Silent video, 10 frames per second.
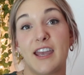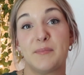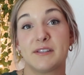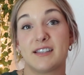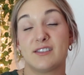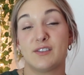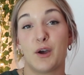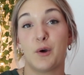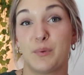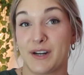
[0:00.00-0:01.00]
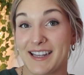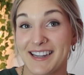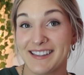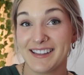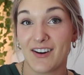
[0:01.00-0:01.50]
campus is so
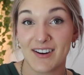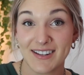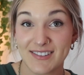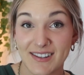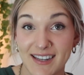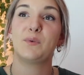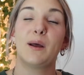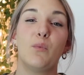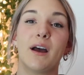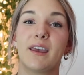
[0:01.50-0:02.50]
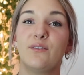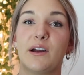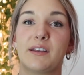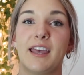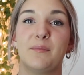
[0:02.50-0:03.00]
pretty, honestly. When I'm walking
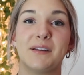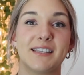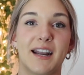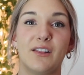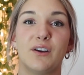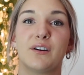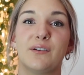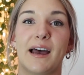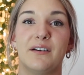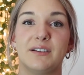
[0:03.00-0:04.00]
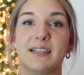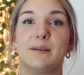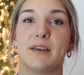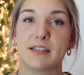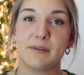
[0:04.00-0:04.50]
around campus and I look around, it
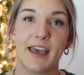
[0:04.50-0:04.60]
makes me